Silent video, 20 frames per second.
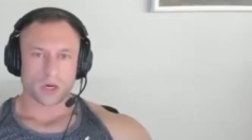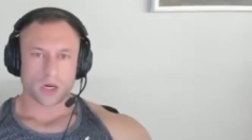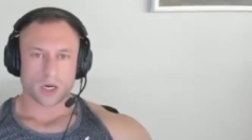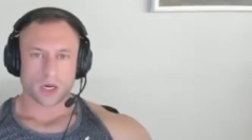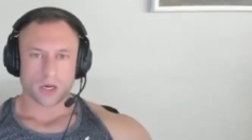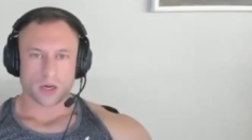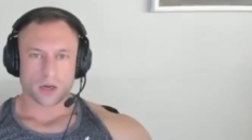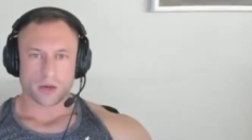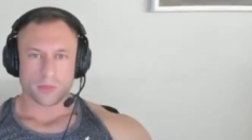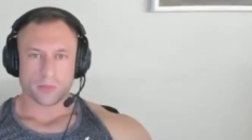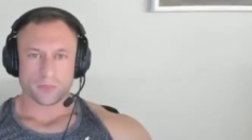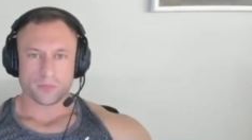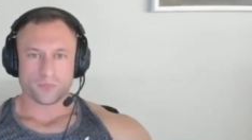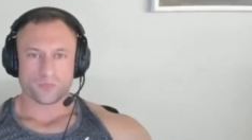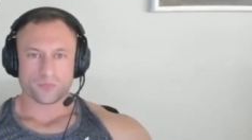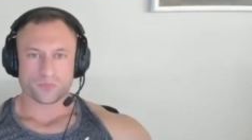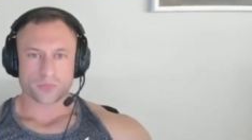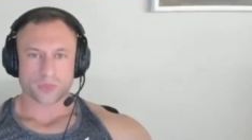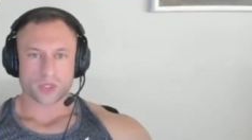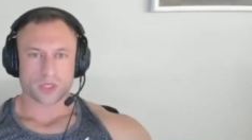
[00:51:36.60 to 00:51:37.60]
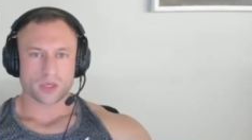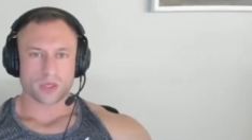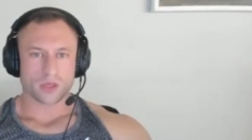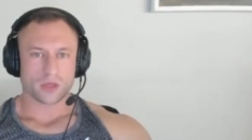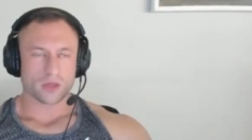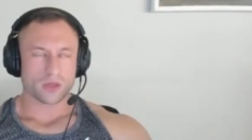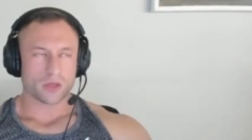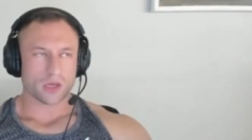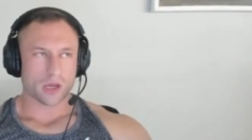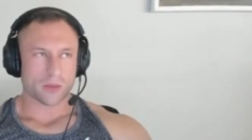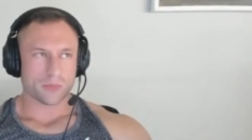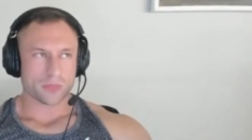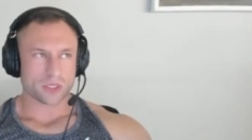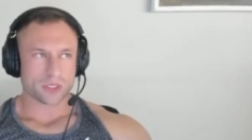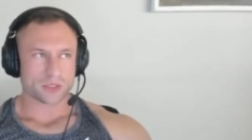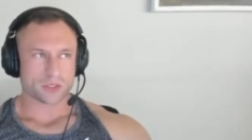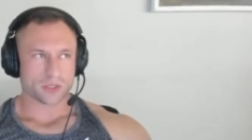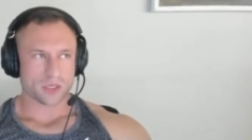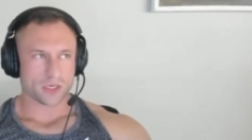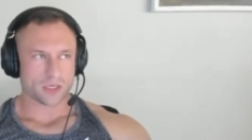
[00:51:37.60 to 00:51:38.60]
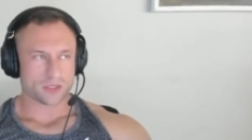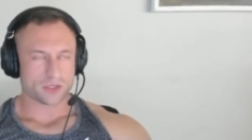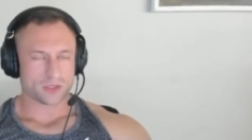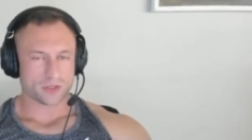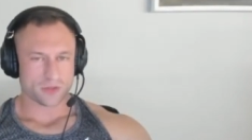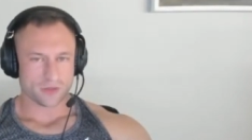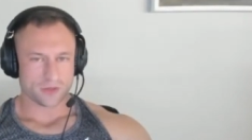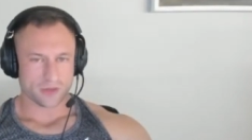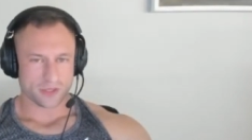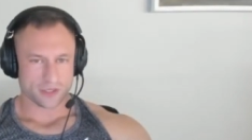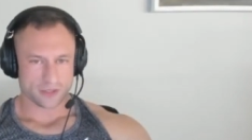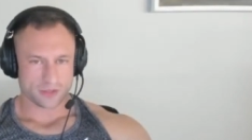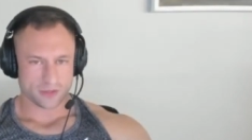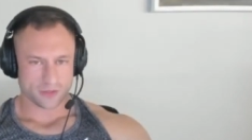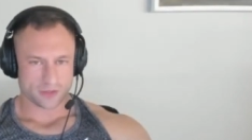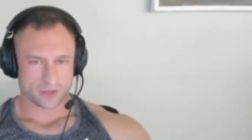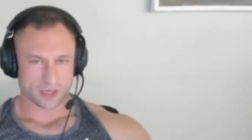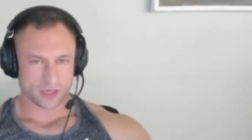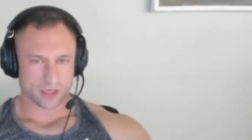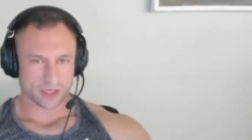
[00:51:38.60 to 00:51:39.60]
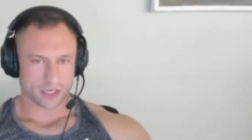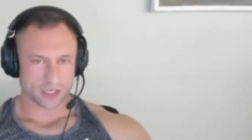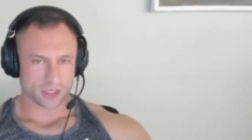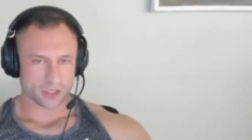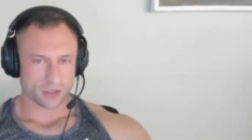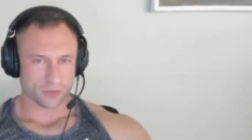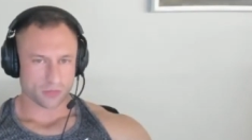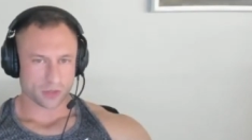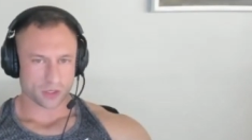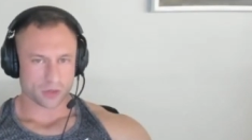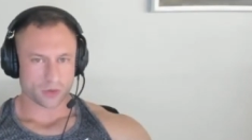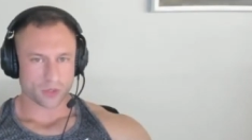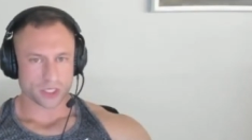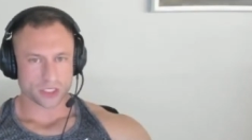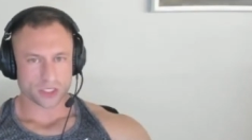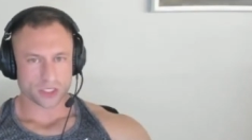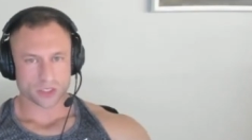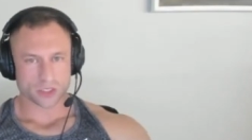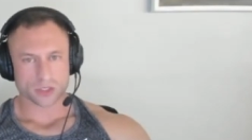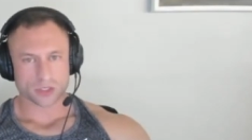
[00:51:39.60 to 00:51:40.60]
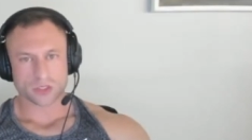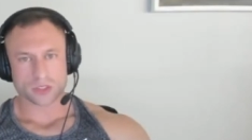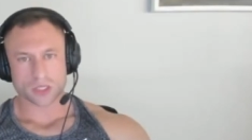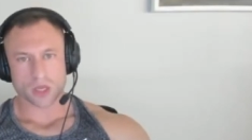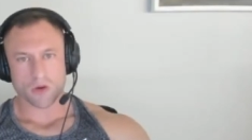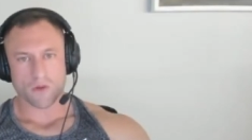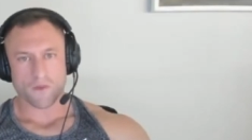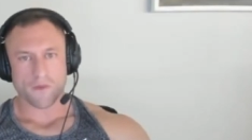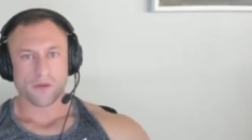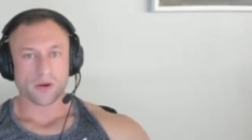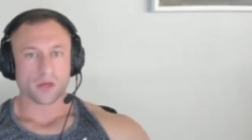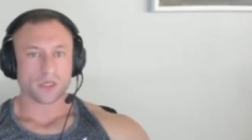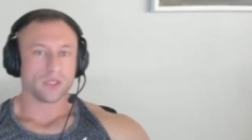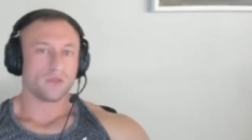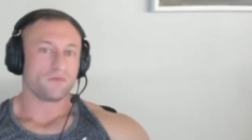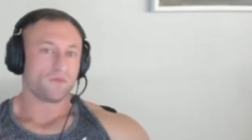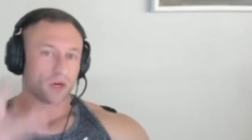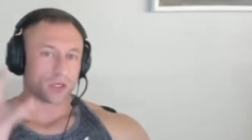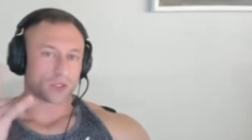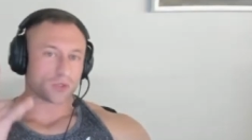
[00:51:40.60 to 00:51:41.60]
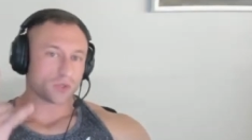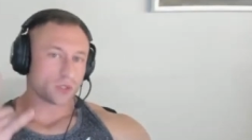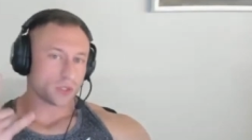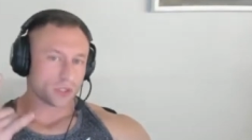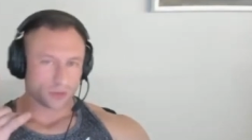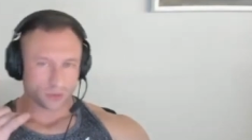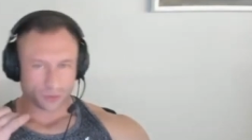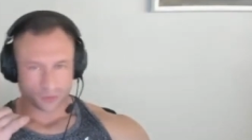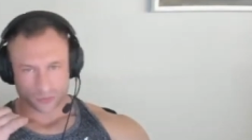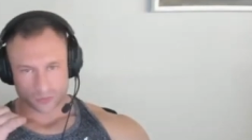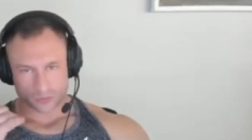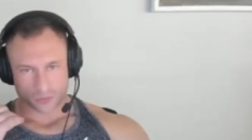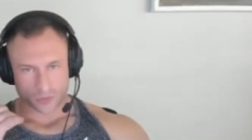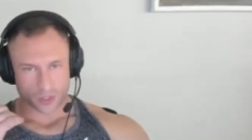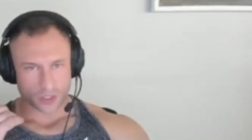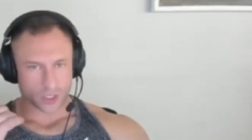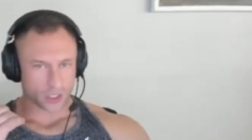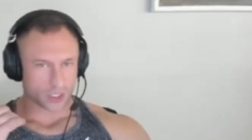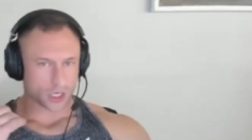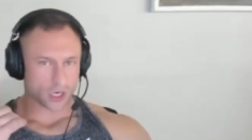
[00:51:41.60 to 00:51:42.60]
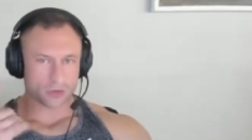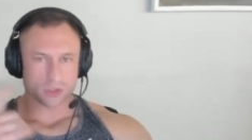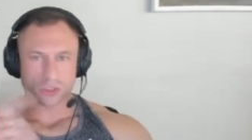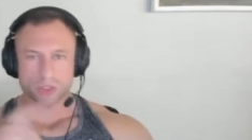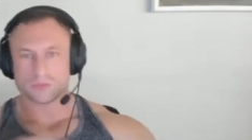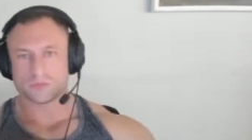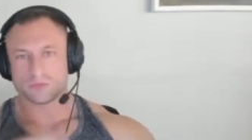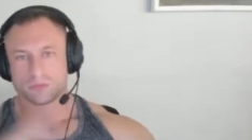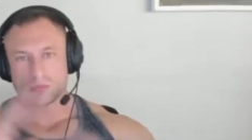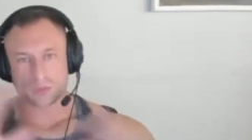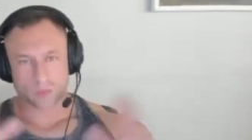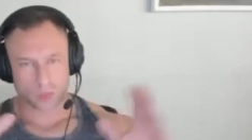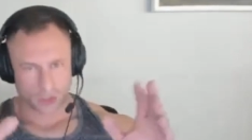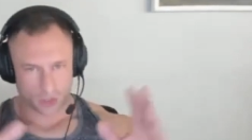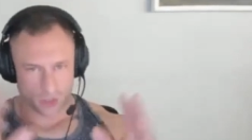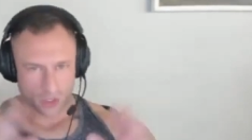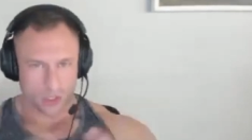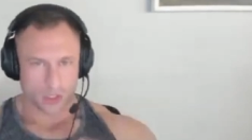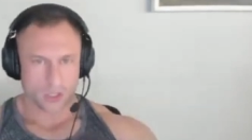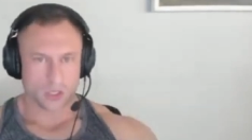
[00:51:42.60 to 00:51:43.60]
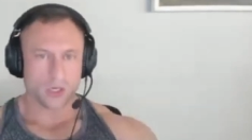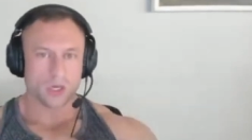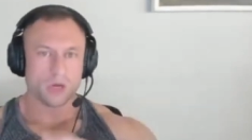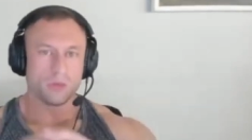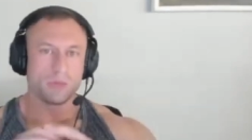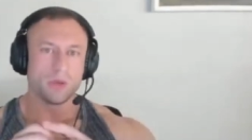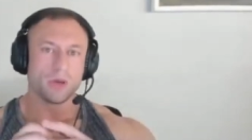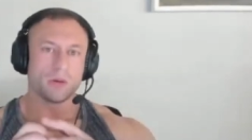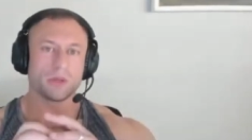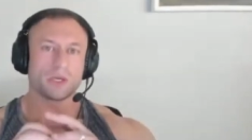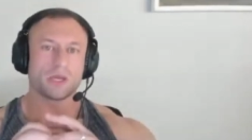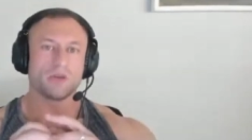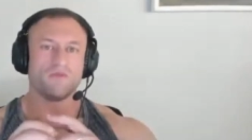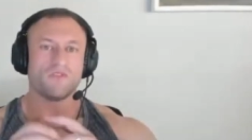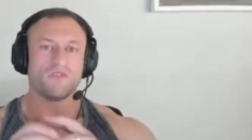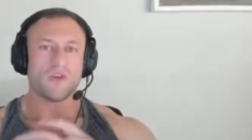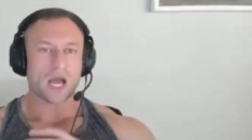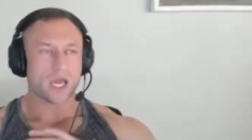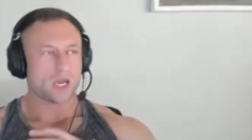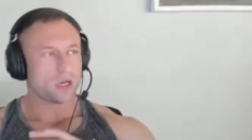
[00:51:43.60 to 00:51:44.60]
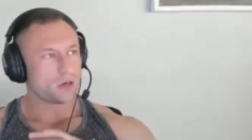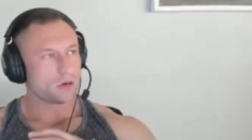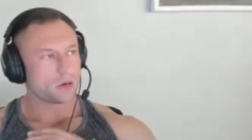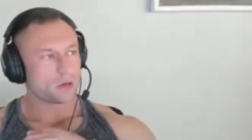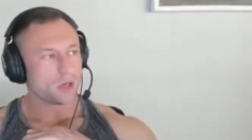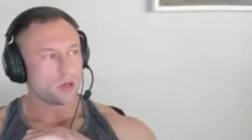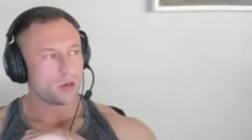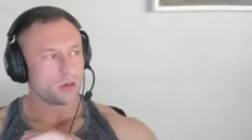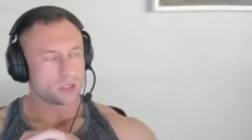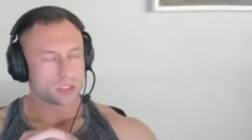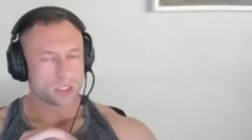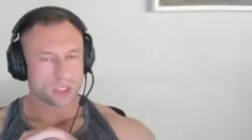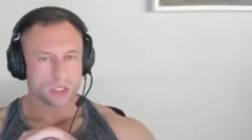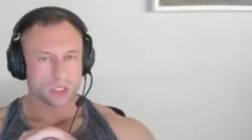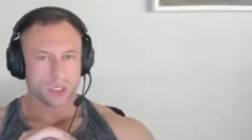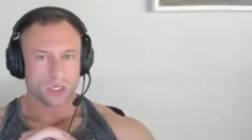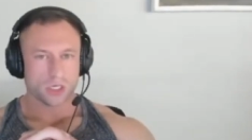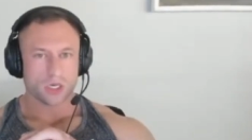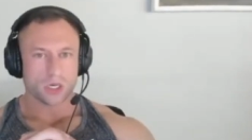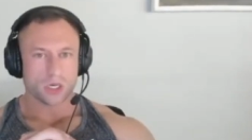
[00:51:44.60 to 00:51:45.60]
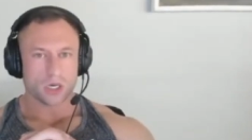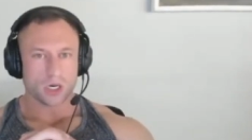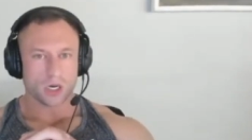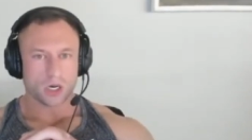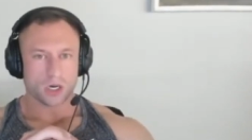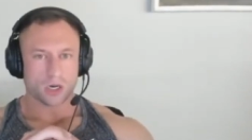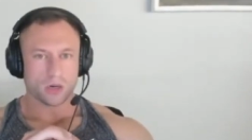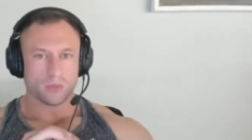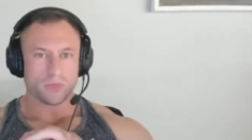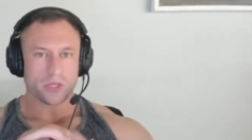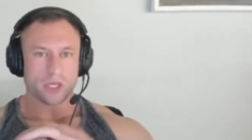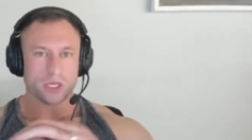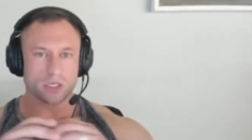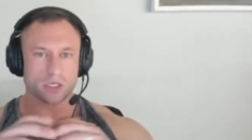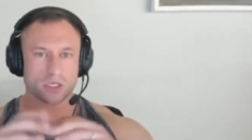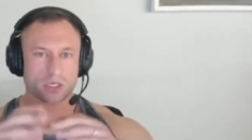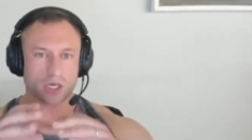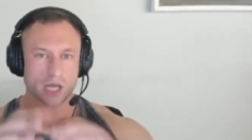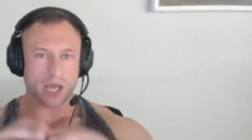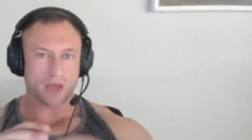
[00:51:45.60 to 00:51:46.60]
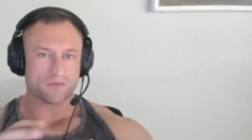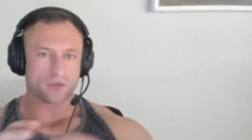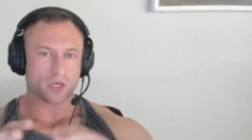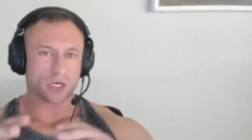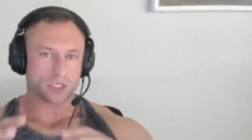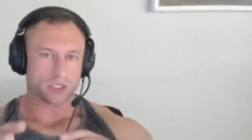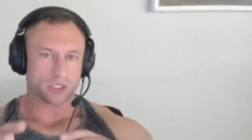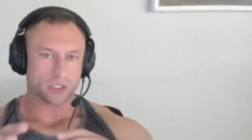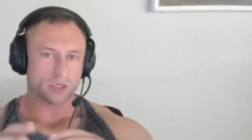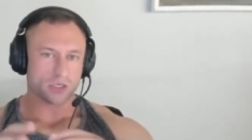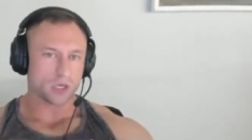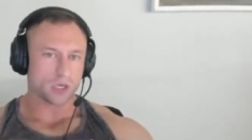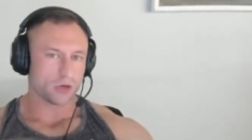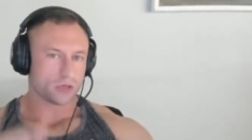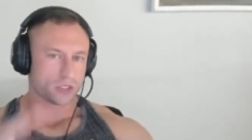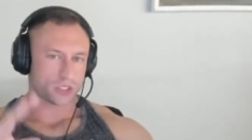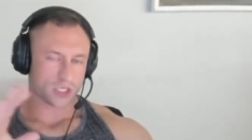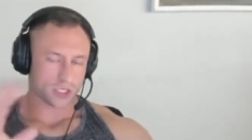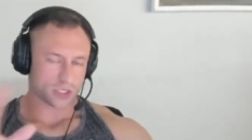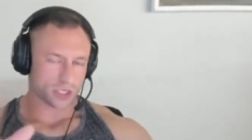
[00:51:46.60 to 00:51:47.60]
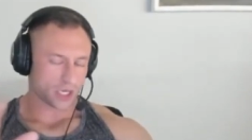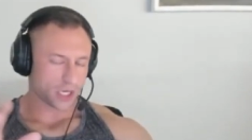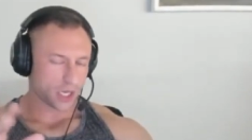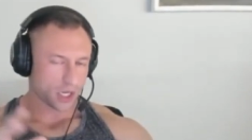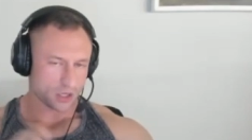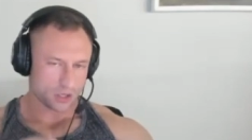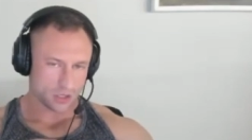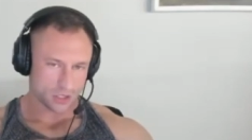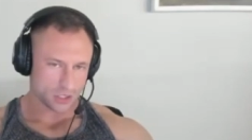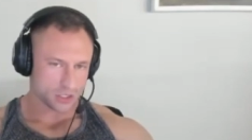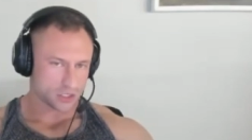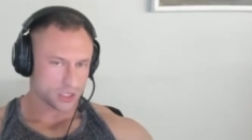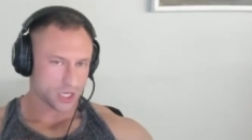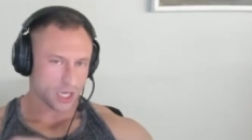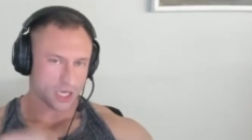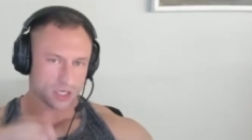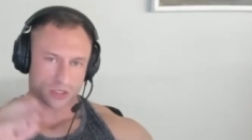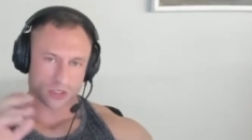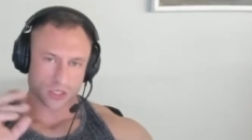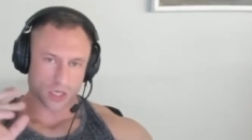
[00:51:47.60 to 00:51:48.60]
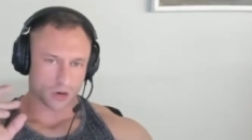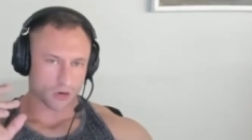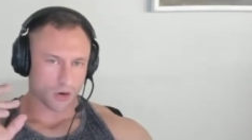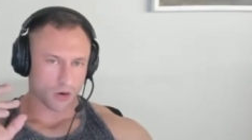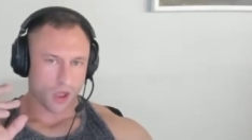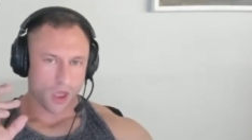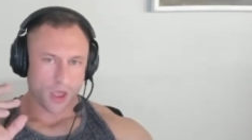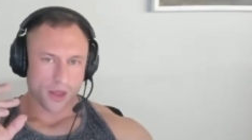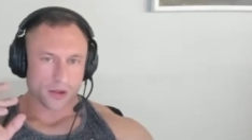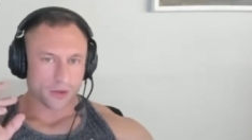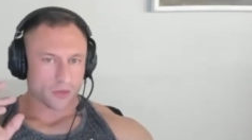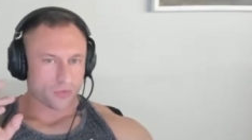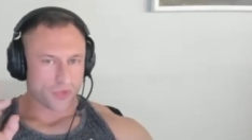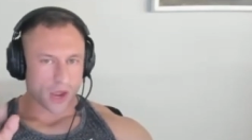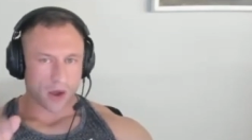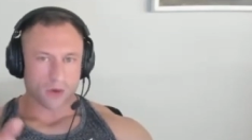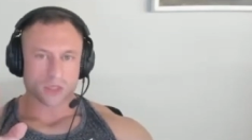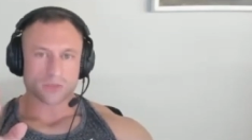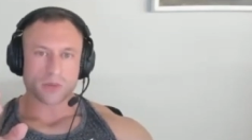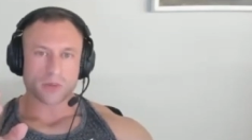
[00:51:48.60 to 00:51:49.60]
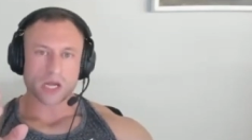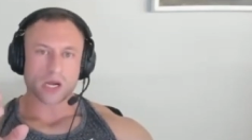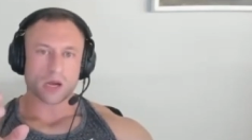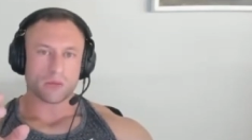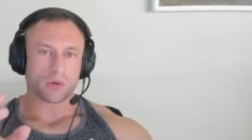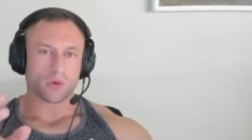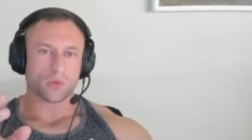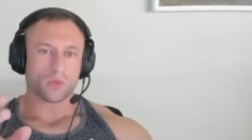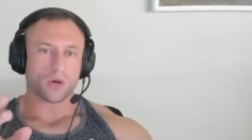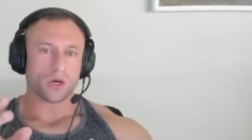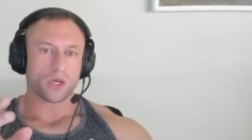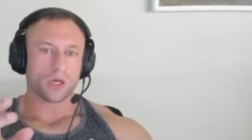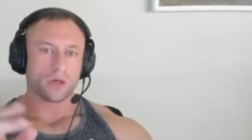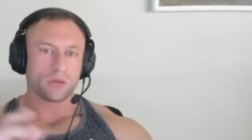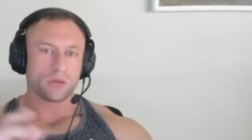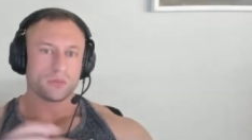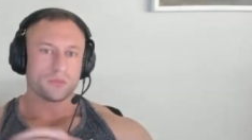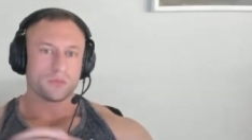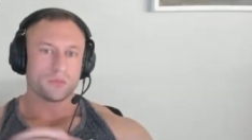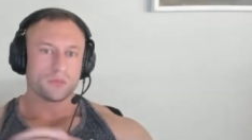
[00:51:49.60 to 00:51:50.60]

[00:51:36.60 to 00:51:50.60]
um, I'm just it's this is kind of like a two part question. So first one, good coach. You need to be able to confide in your coach um, and tr- have trust in your coach, just like Kenneth just said. So that was my number one.